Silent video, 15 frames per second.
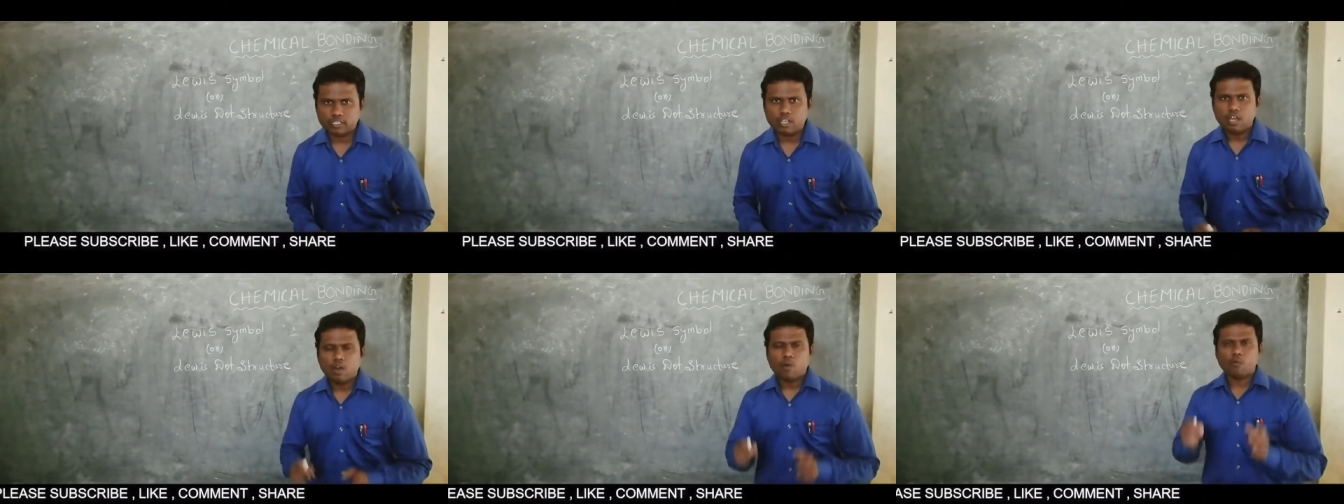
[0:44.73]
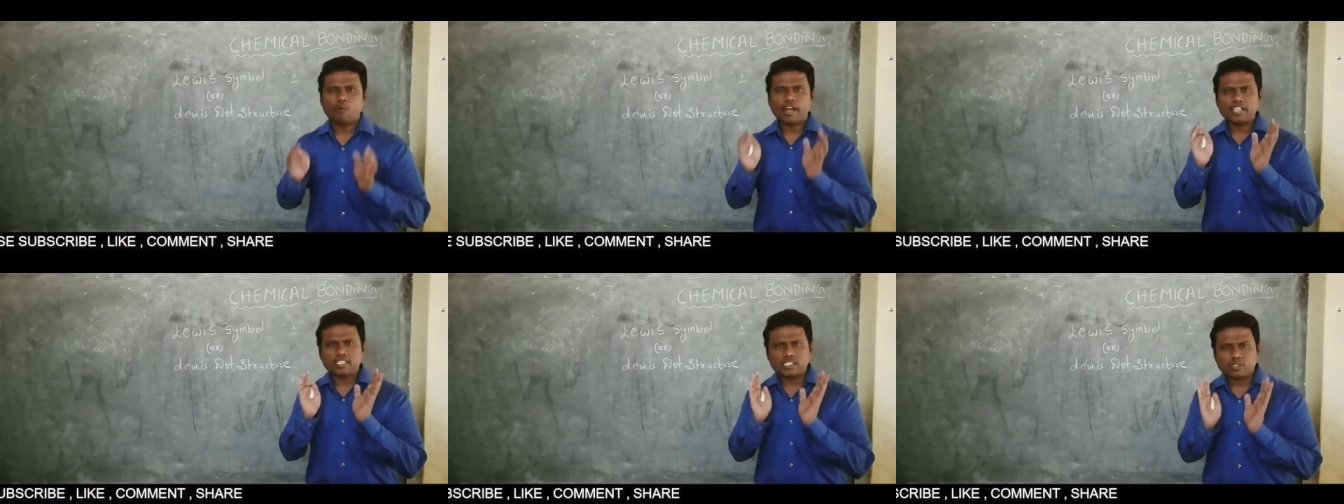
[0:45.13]

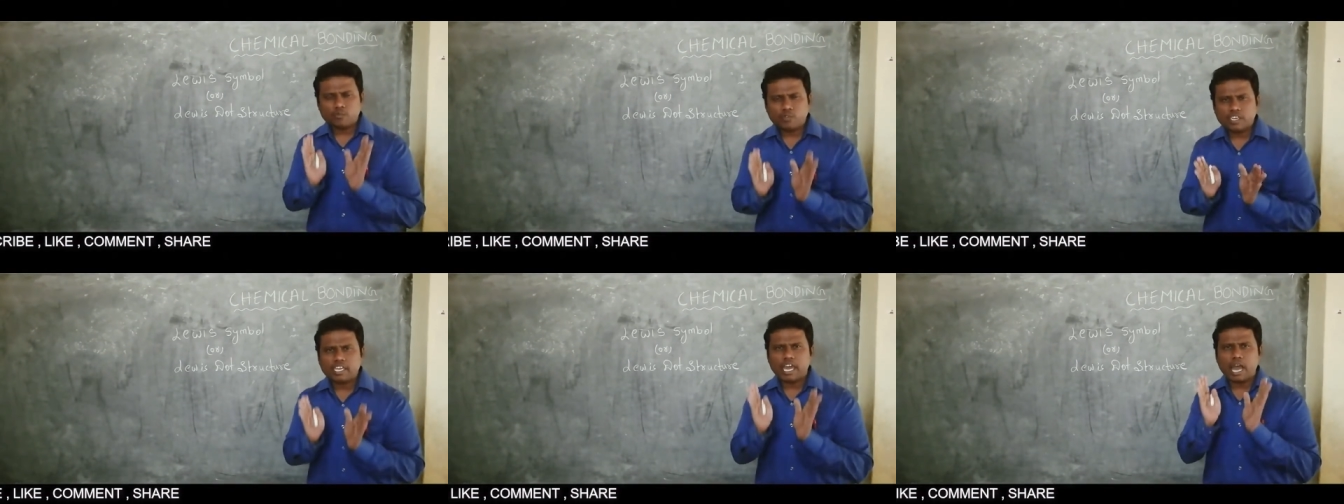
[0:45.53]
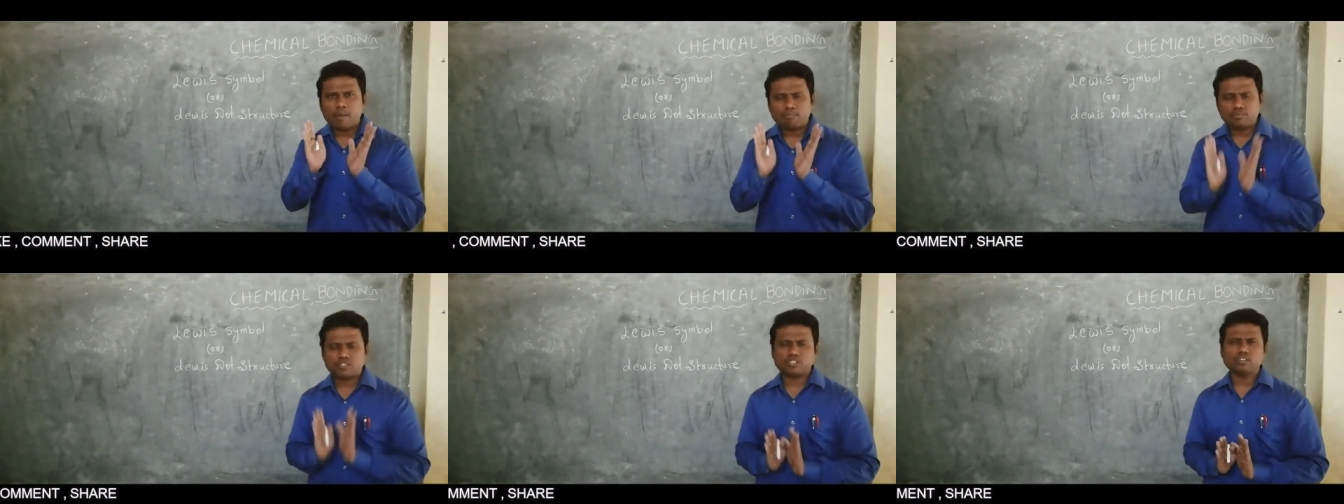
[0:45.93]
Once we
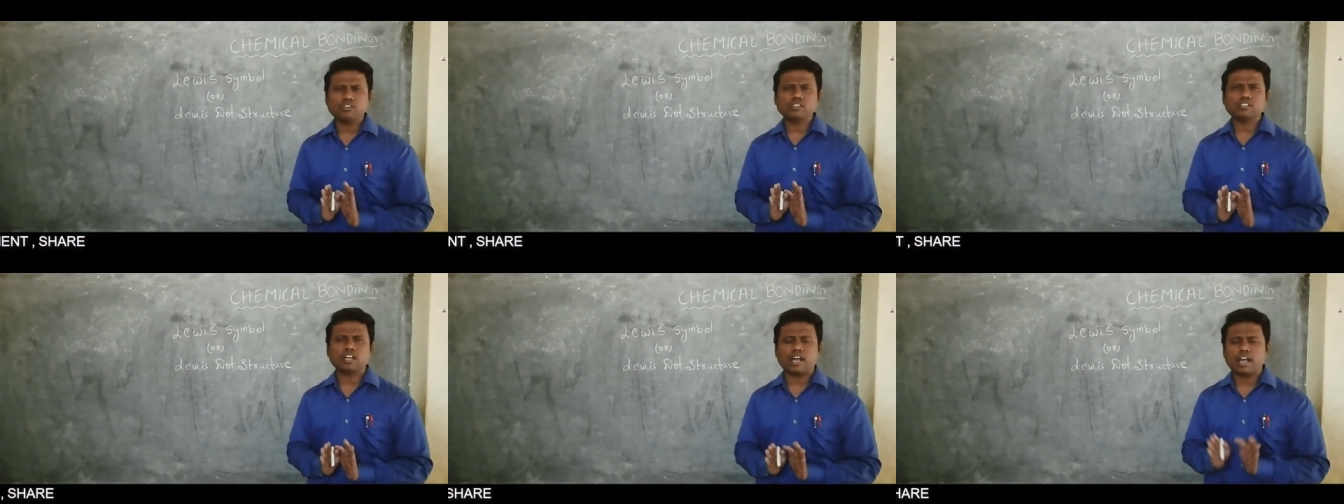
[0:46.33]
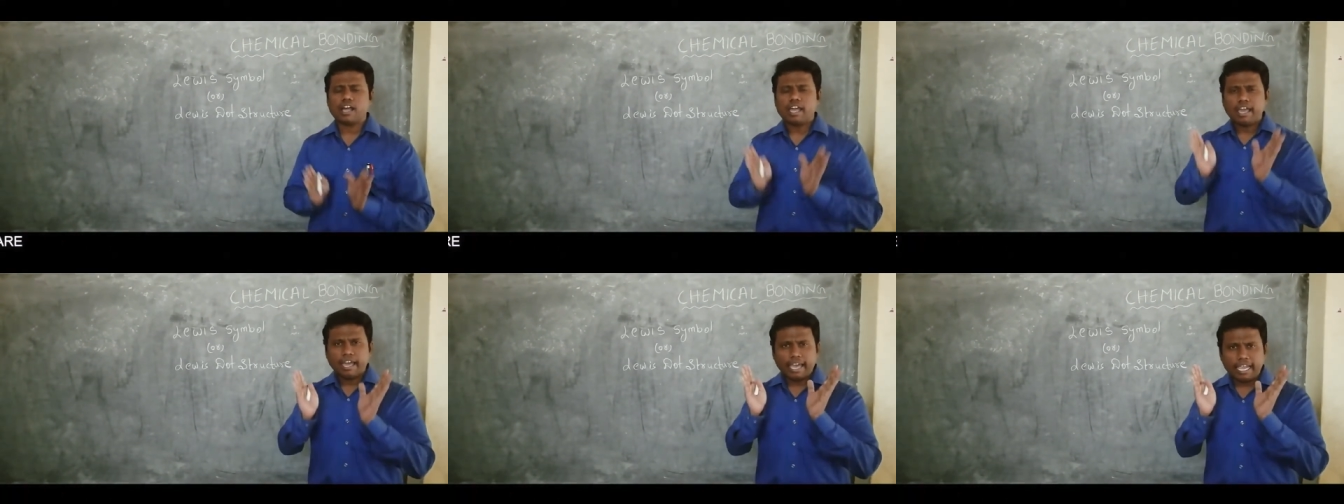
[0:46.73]
observe the
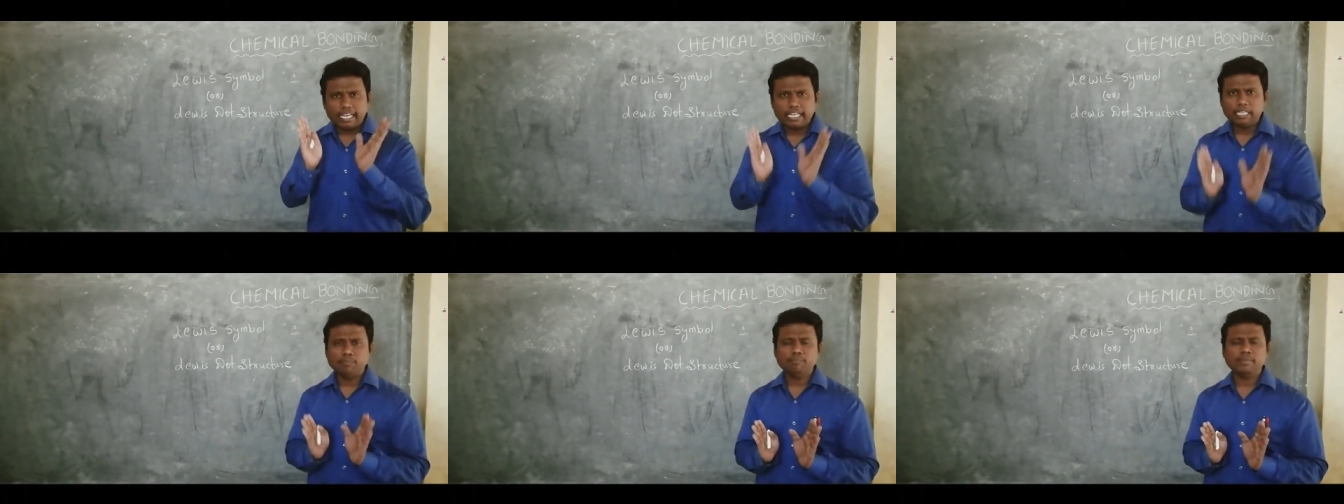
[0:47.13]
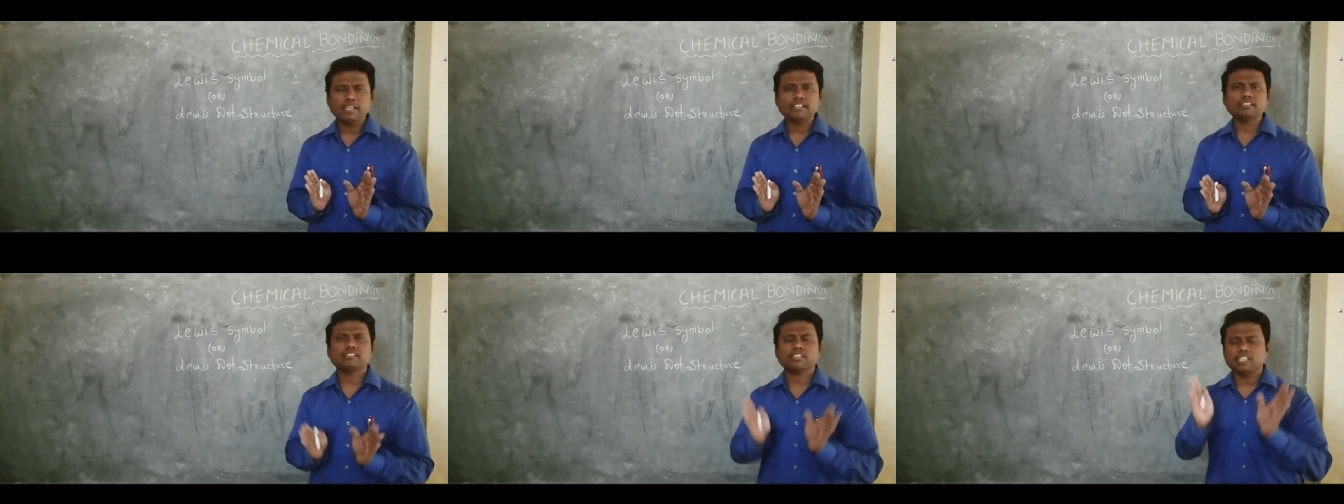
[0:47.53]
elements
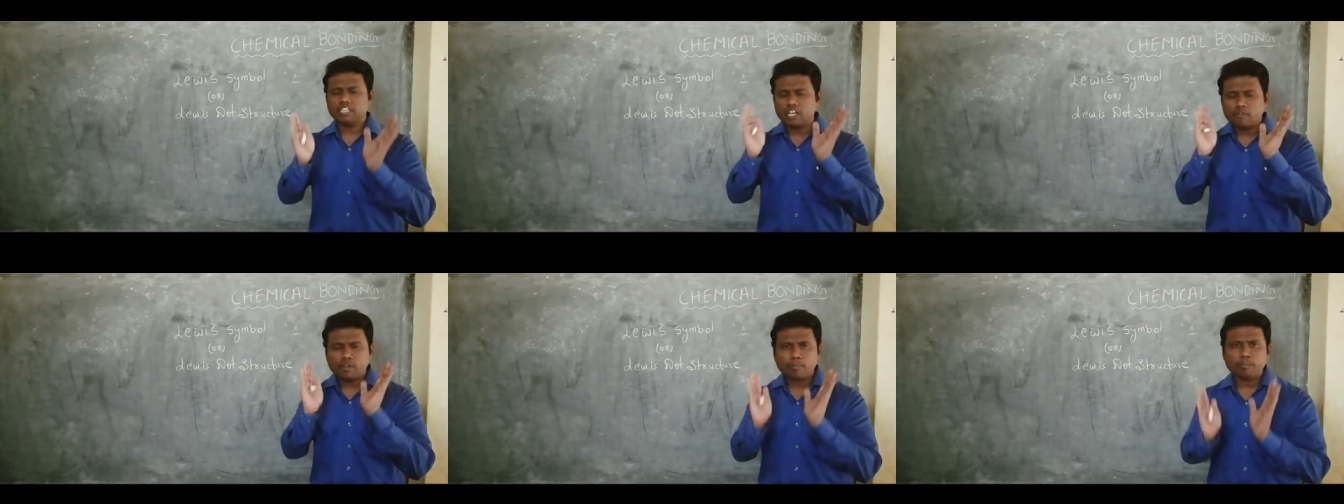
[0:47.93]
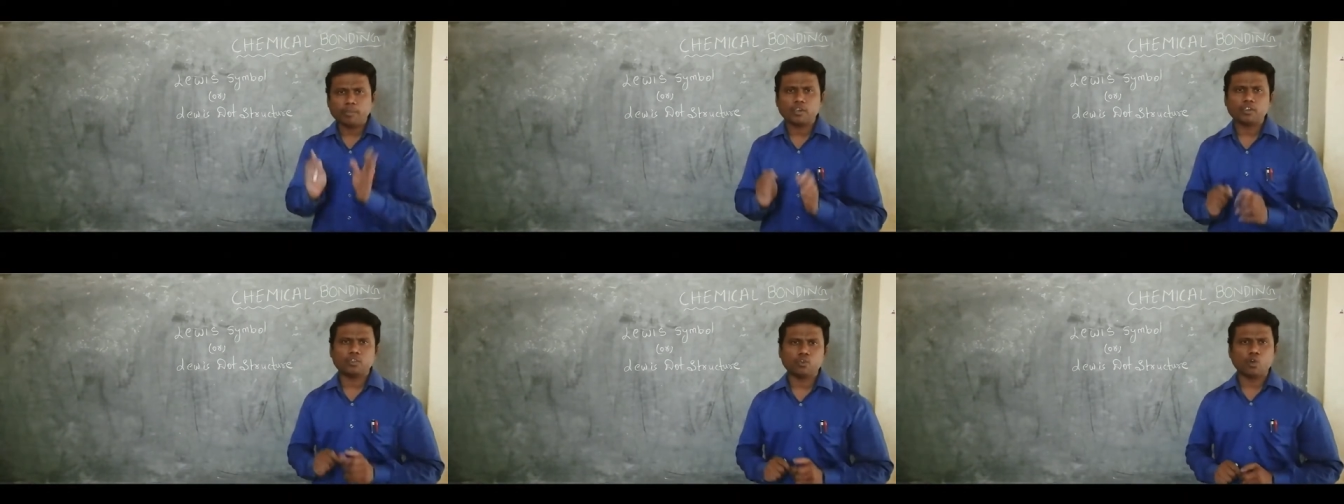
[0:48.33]
in our
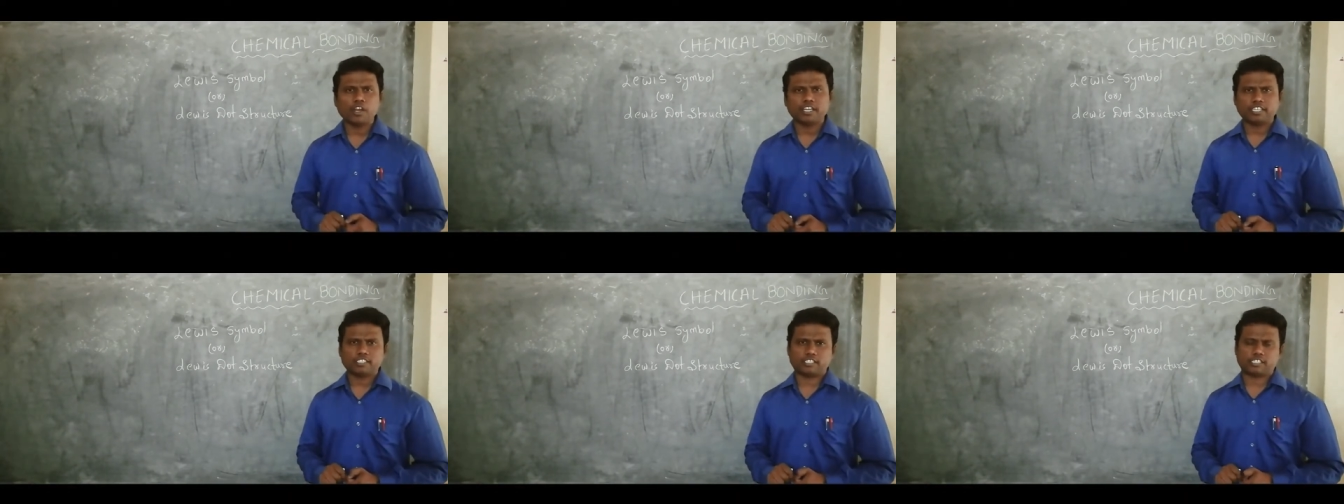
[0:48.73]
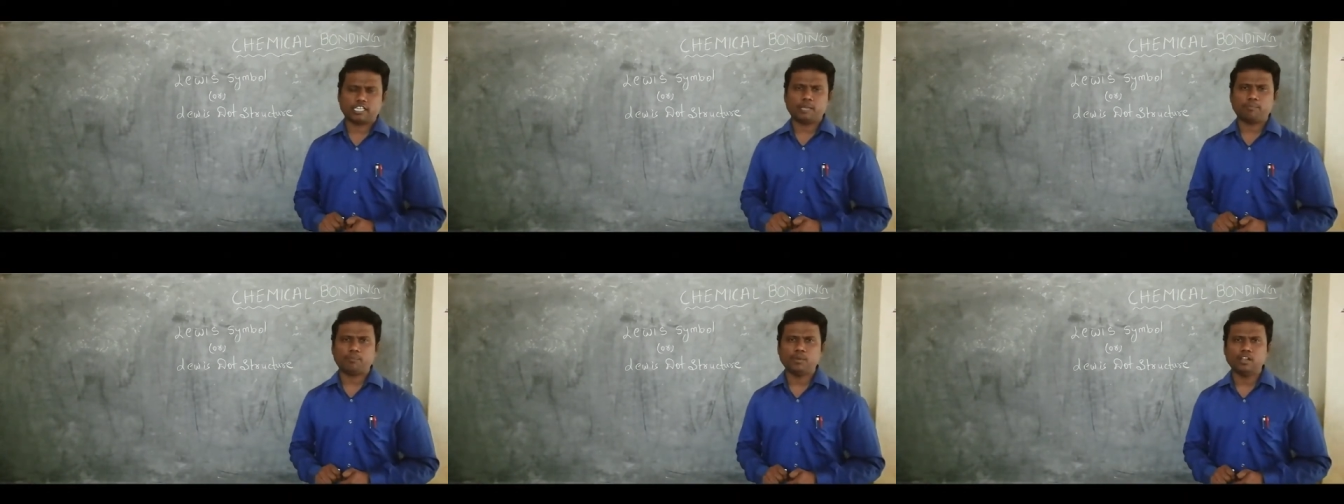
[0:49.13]
periodic
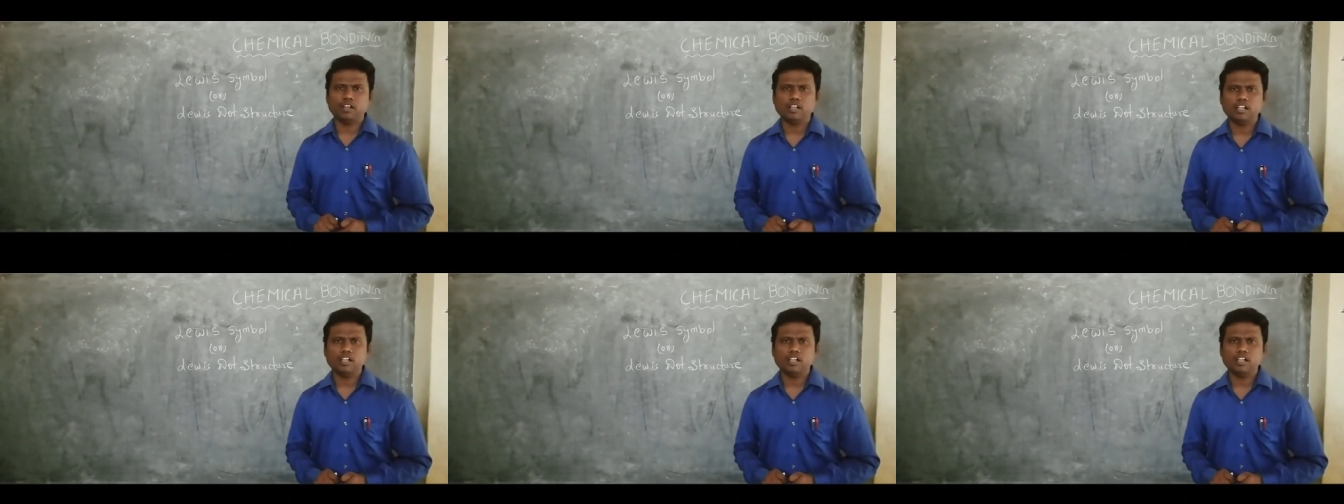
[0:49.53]
table,